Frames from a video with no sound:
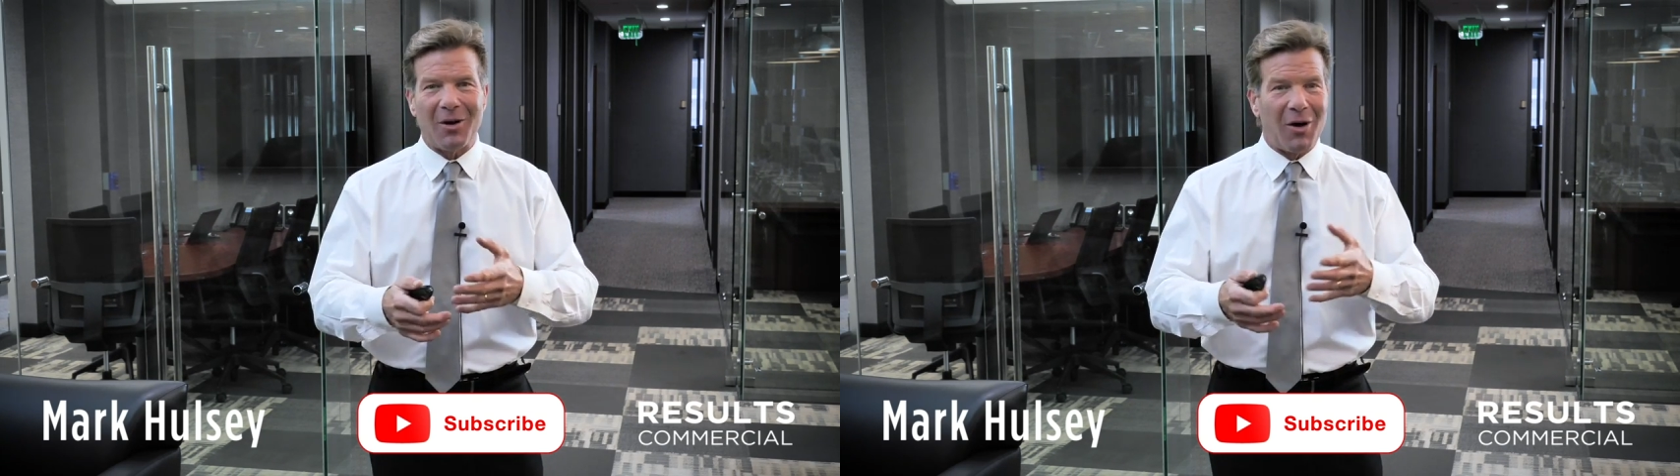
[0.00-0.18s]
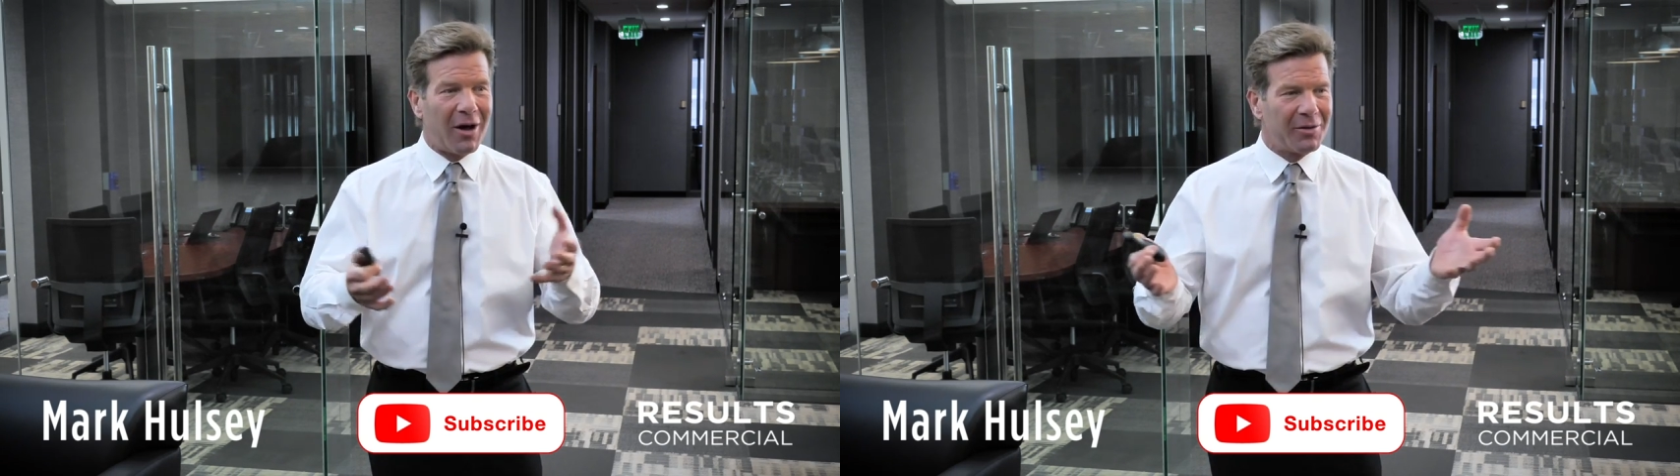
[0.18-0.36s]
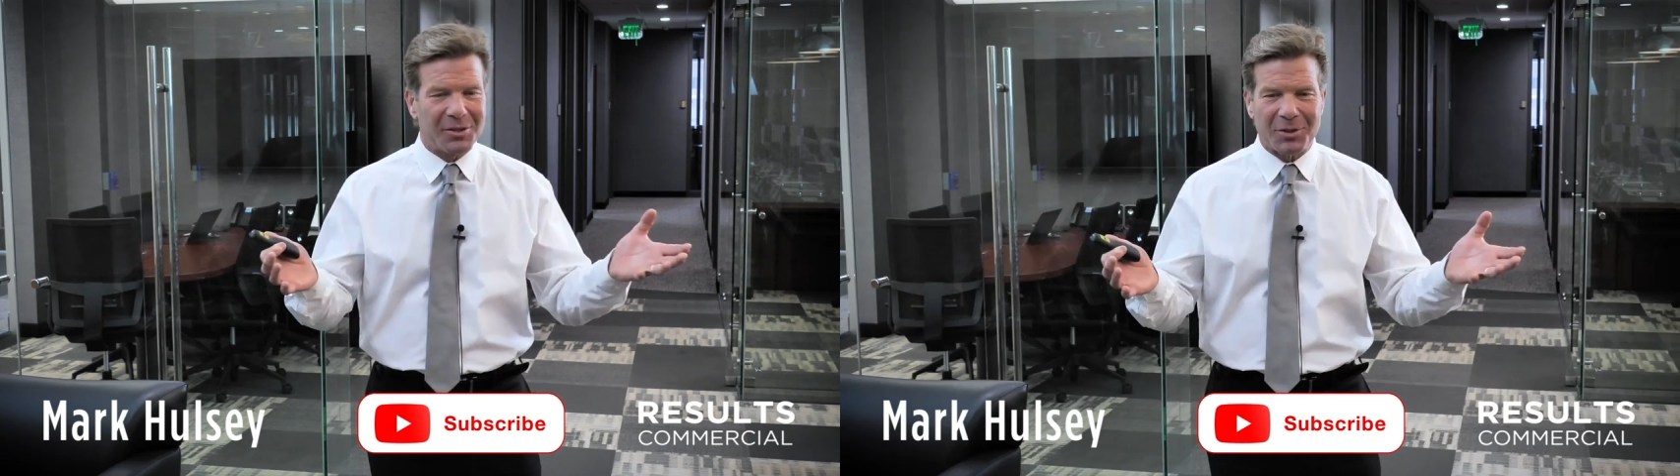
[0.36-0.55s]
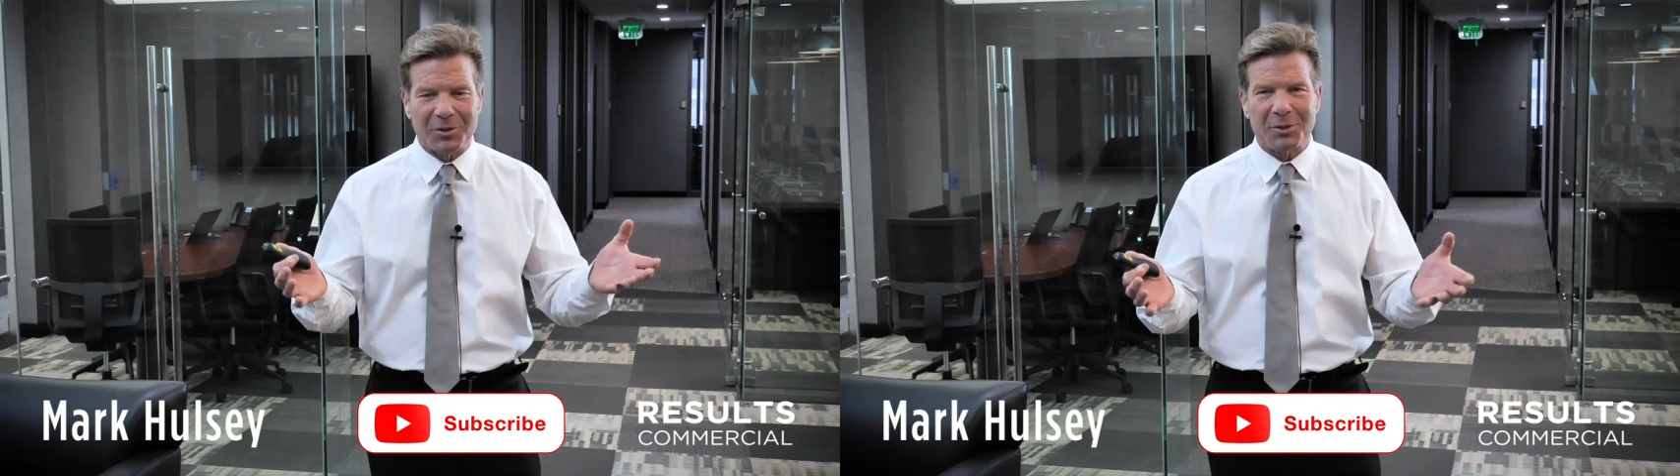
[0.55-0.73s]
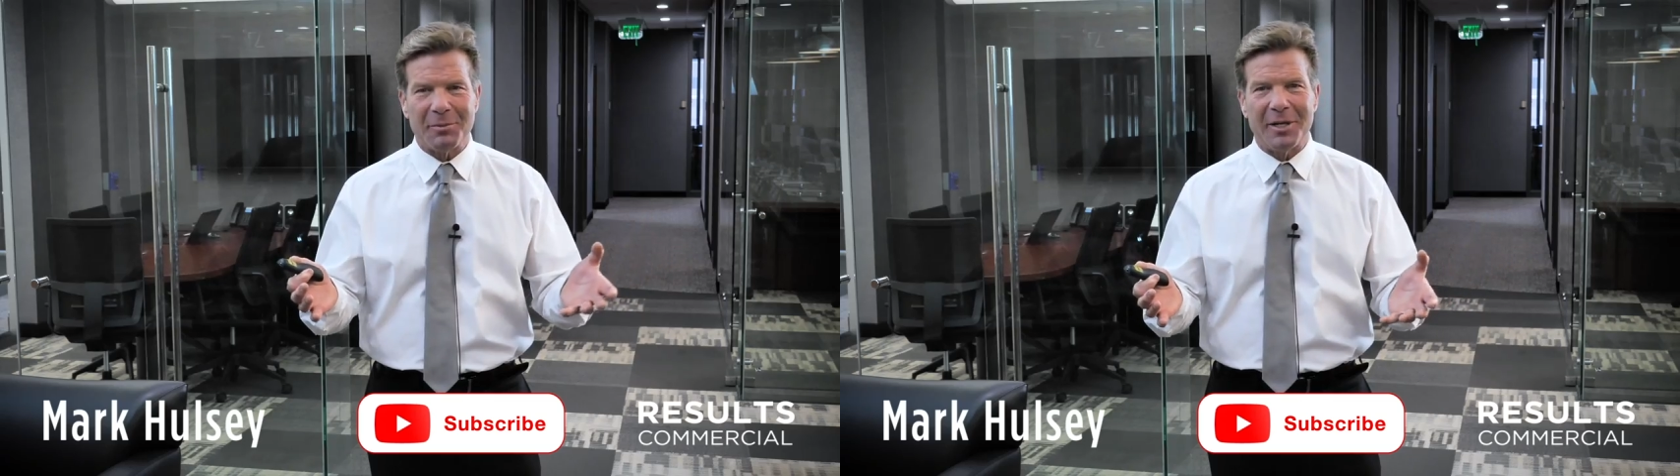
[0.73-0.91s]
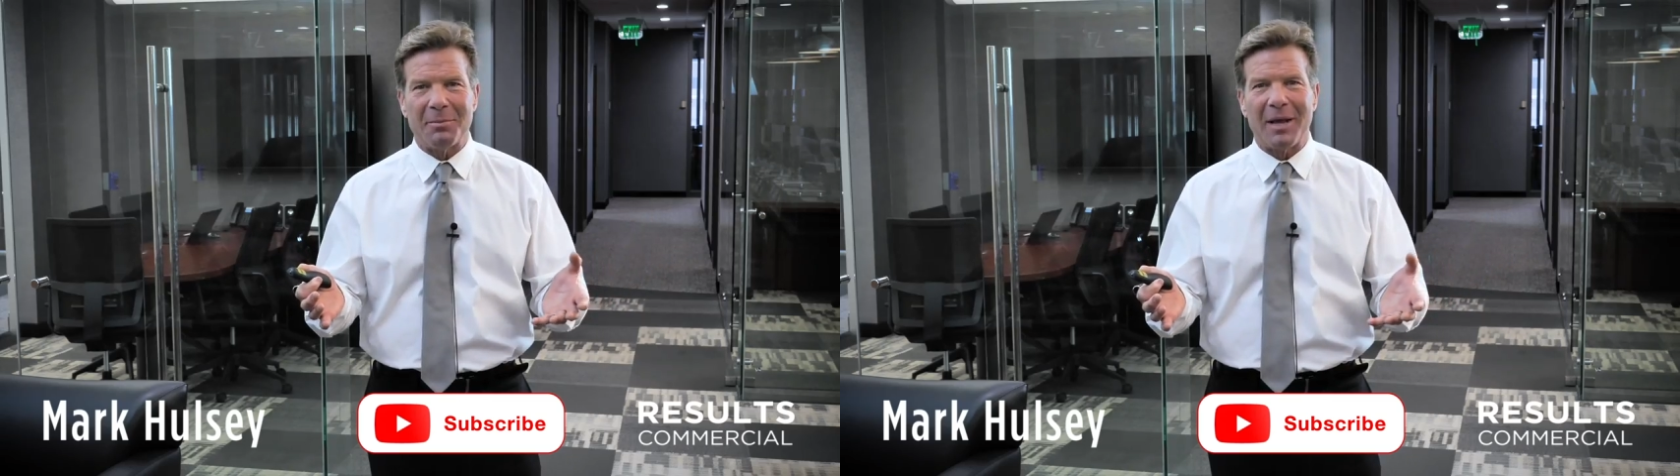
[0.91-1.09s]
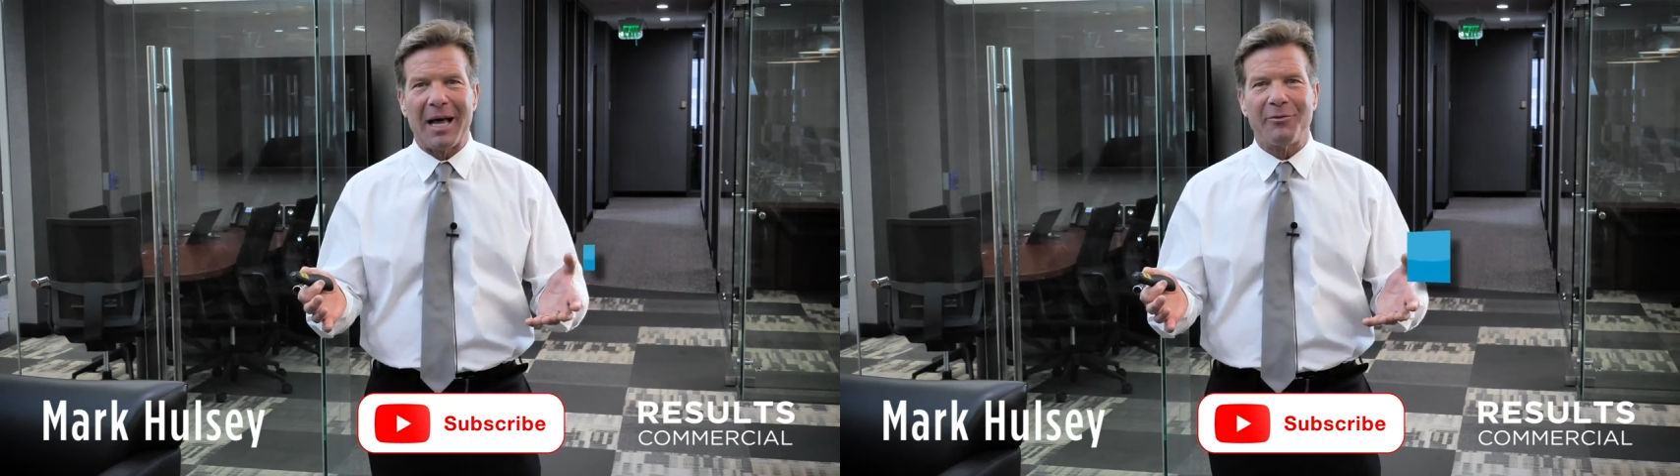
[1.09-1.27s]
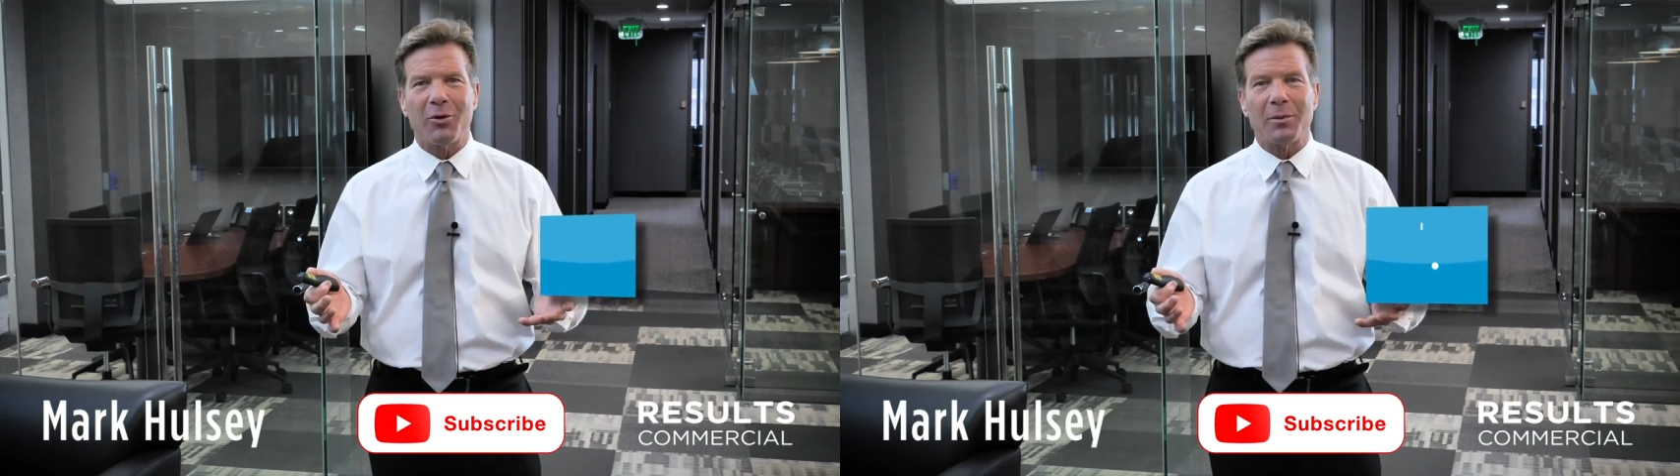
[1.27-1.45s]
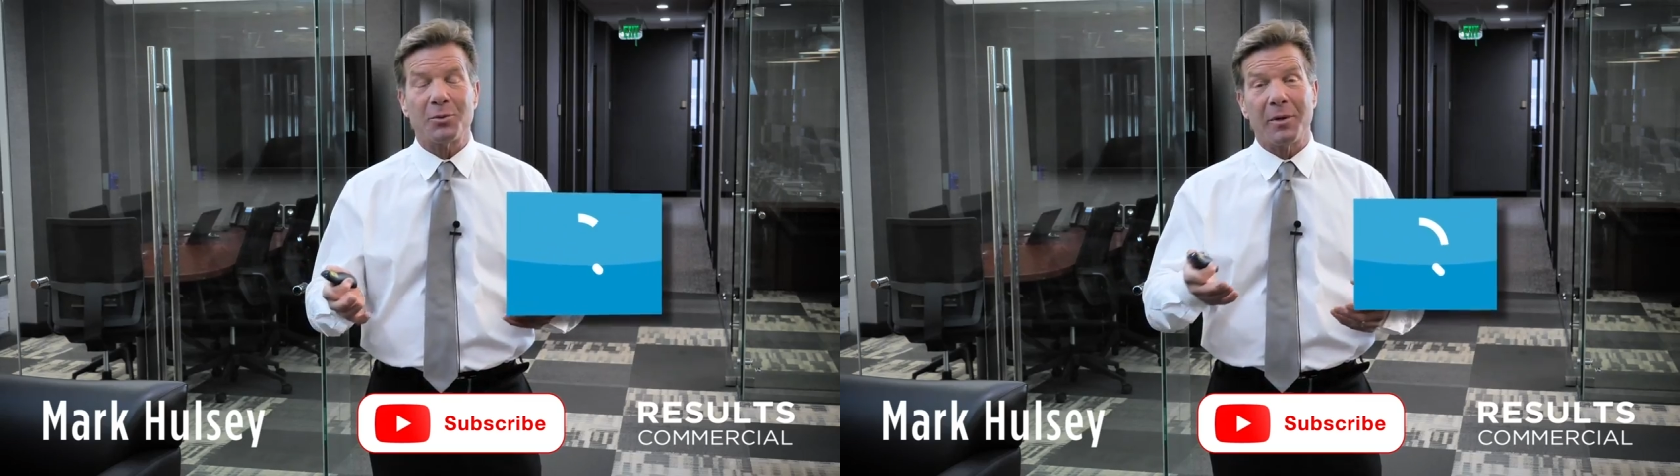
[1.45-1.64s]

all the social media platforms.